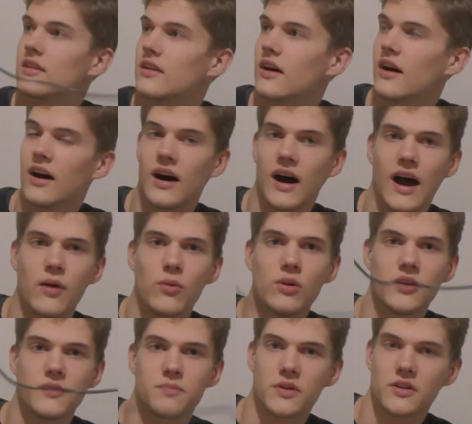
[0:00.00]
I would
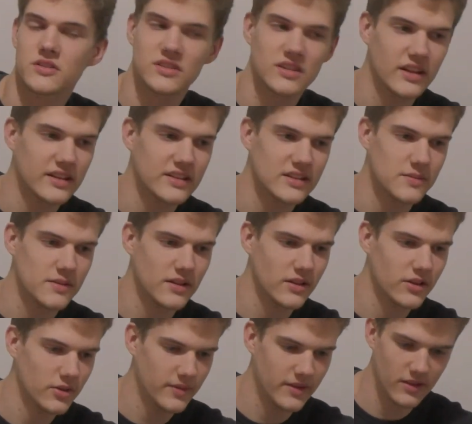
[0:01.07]
have personally liked it to be a
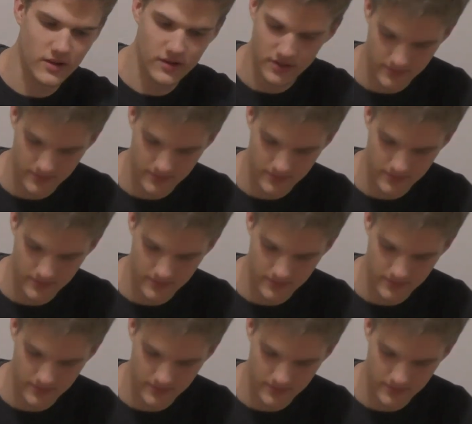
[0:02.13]
little bit longer,